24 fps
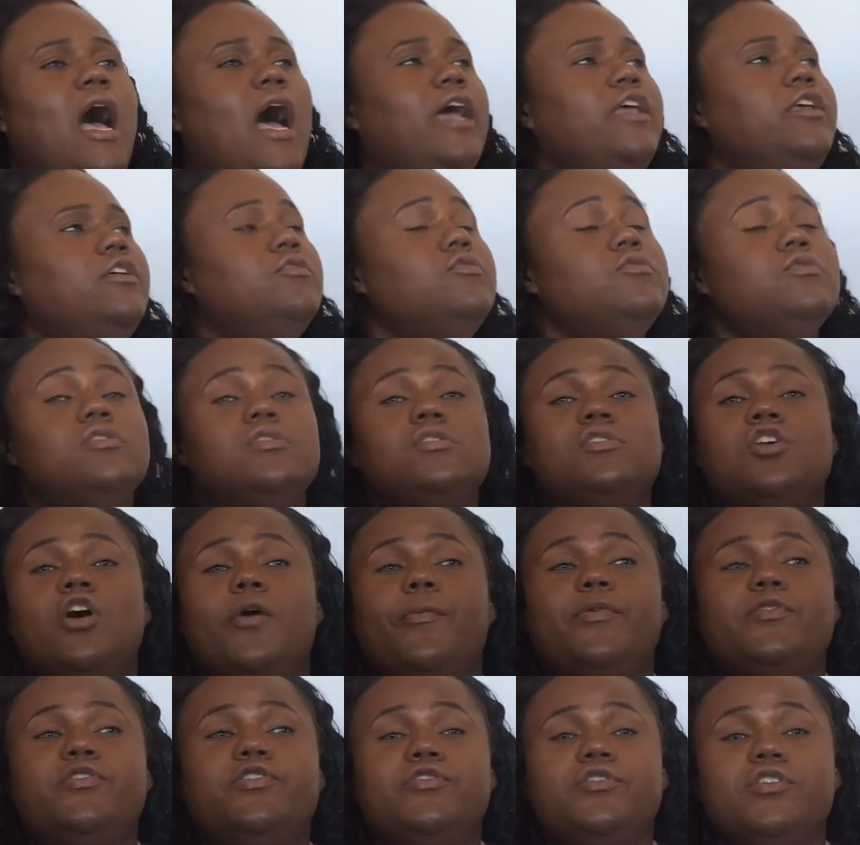I use this
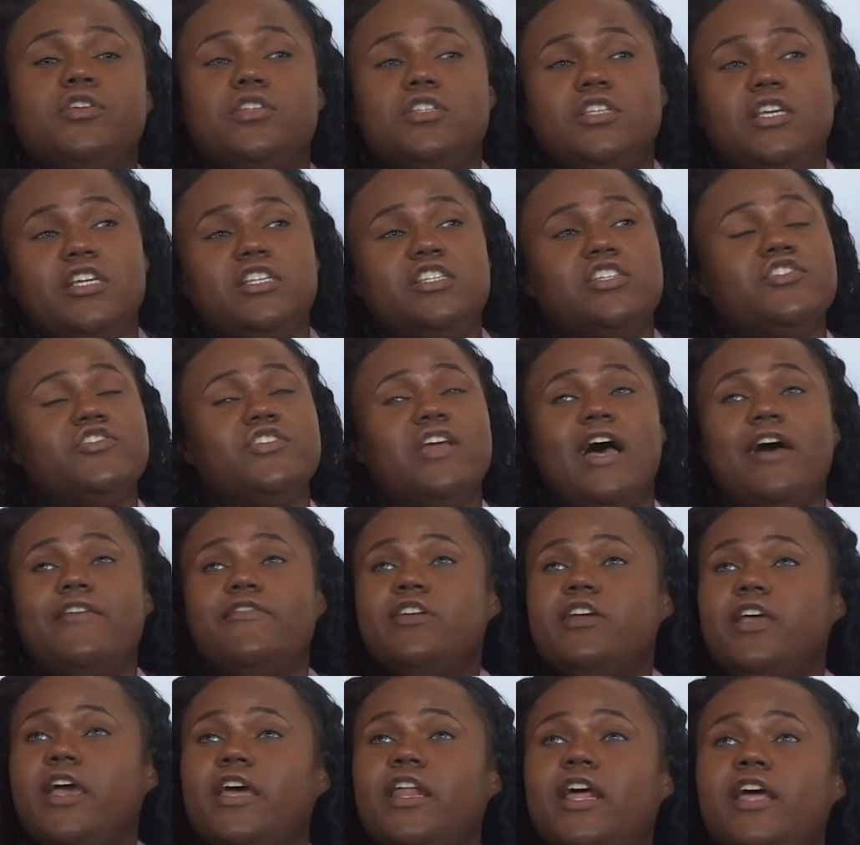opportunity to
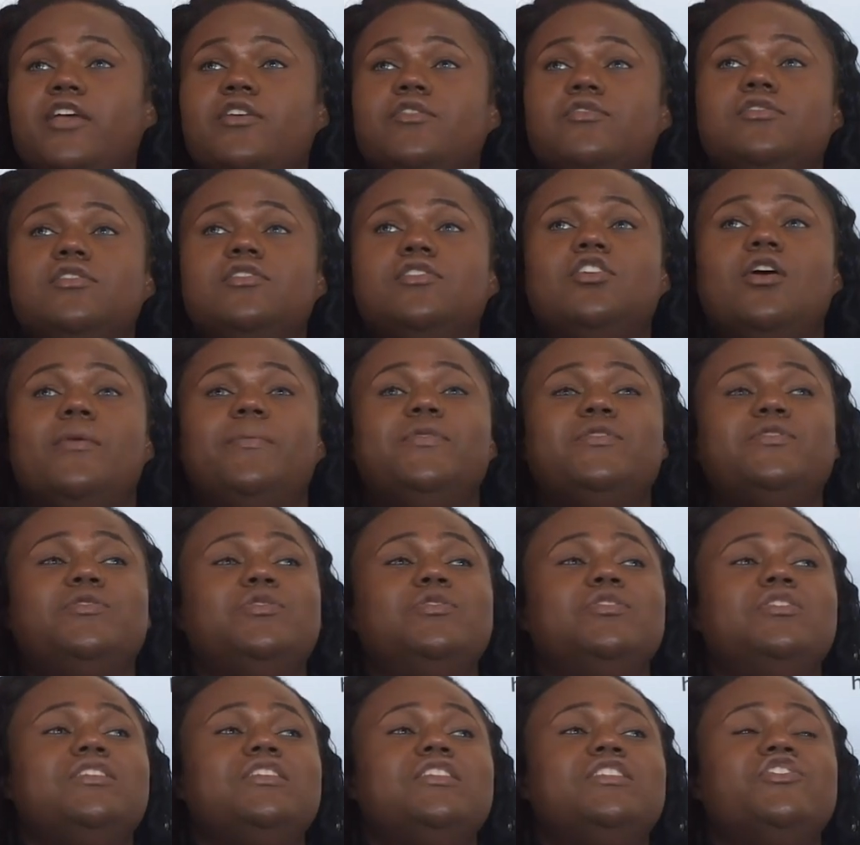navigate. I use this
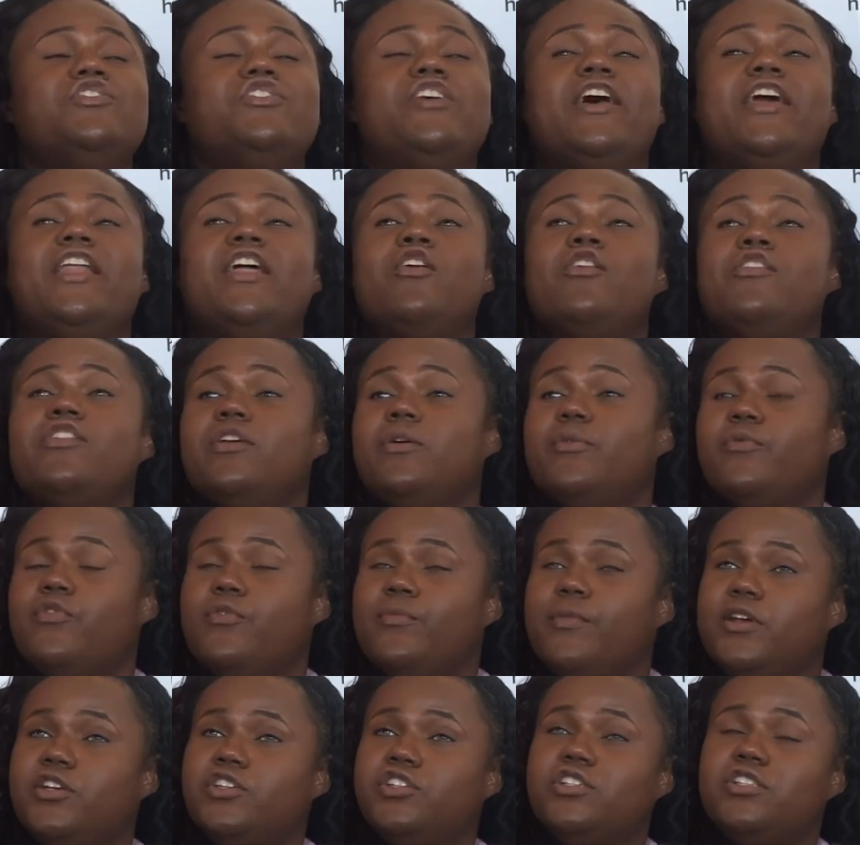opportunity to get all the
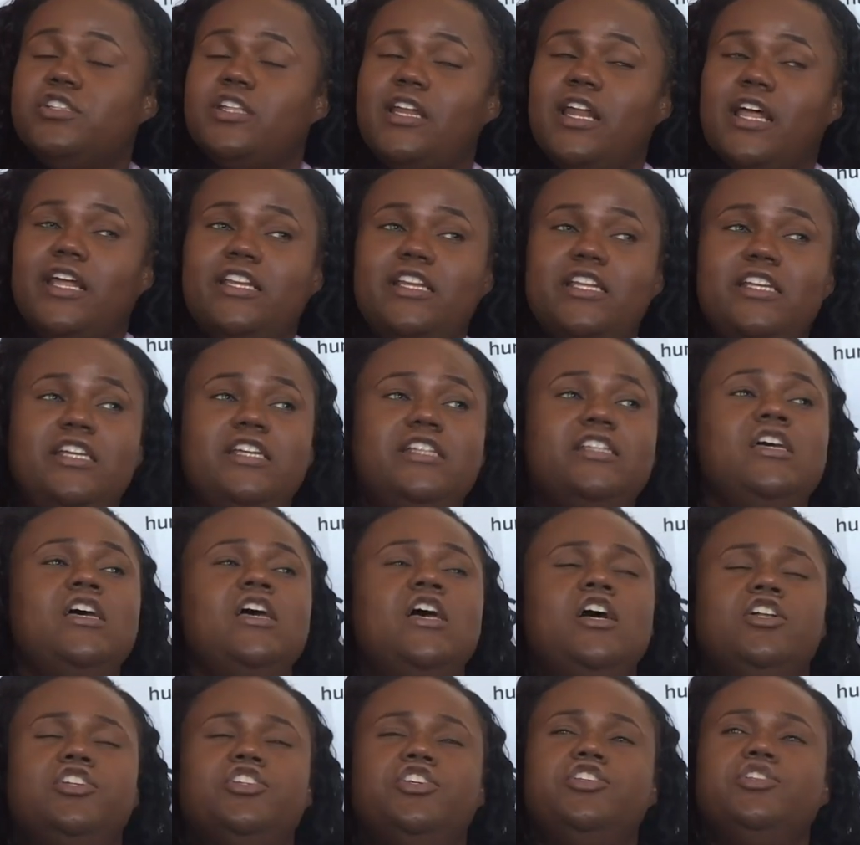information that I need,
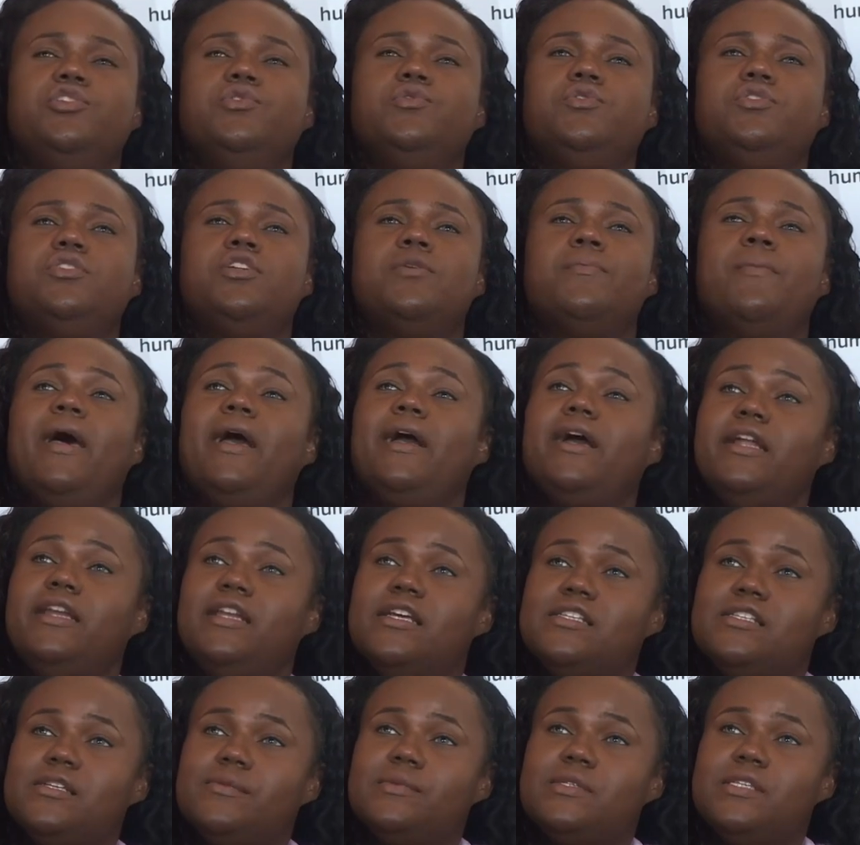to use the
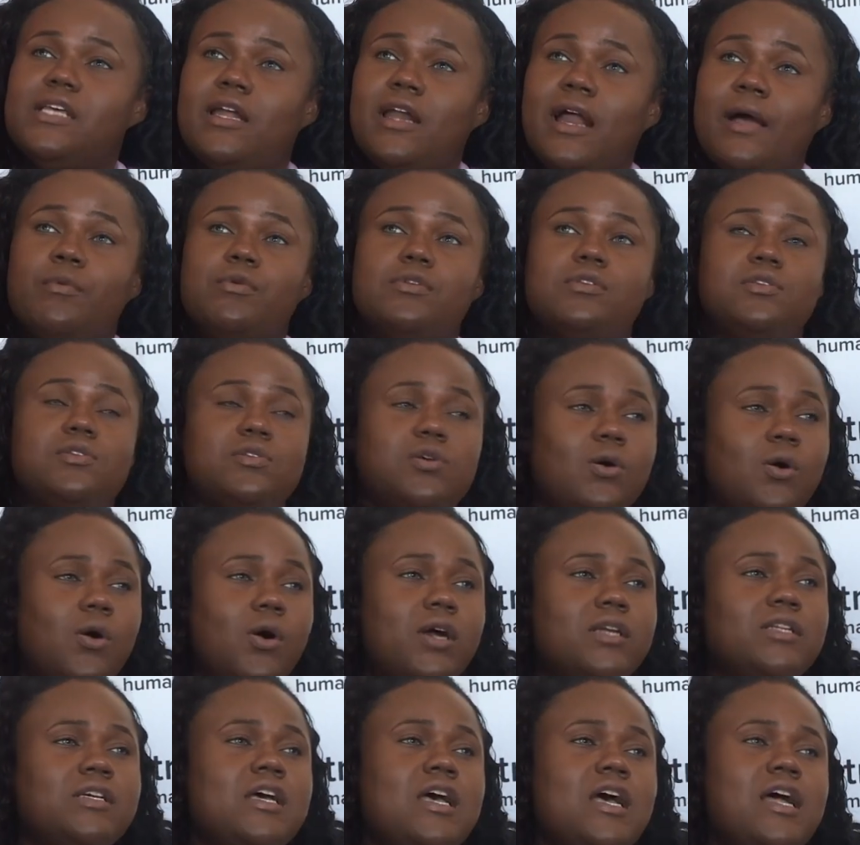mechanisms that I was
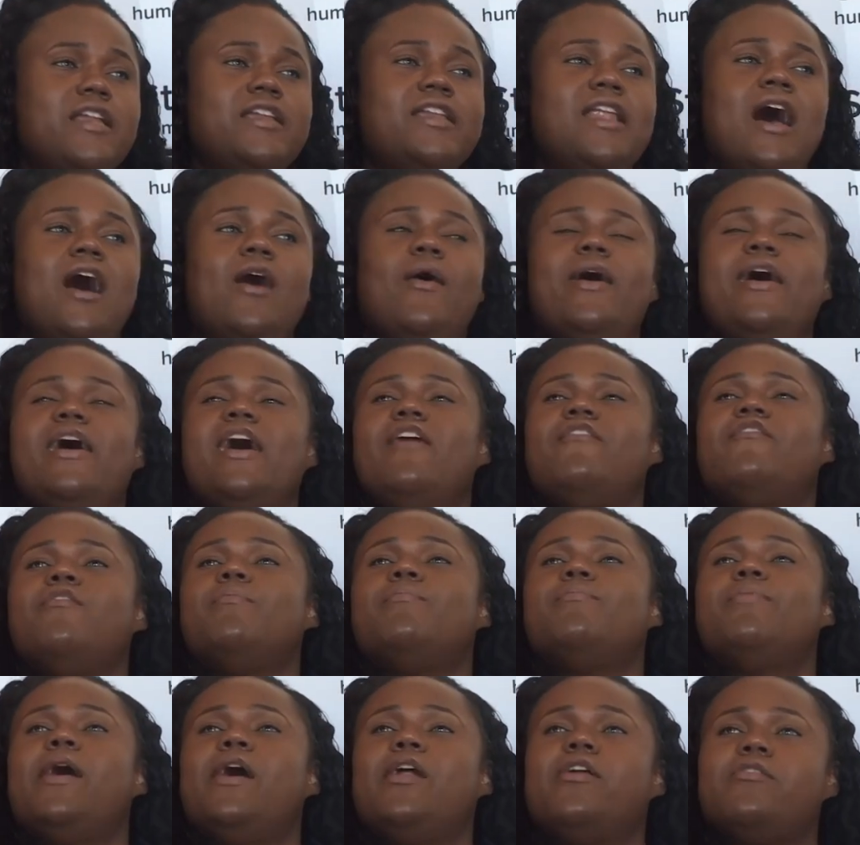taught. Now I have
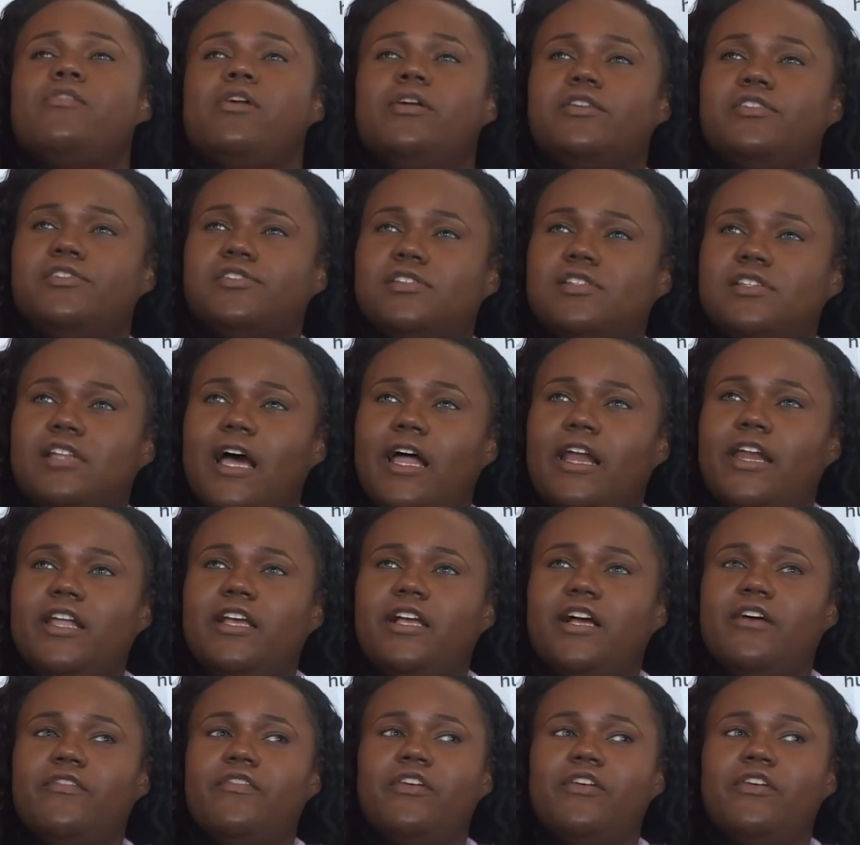a better understanding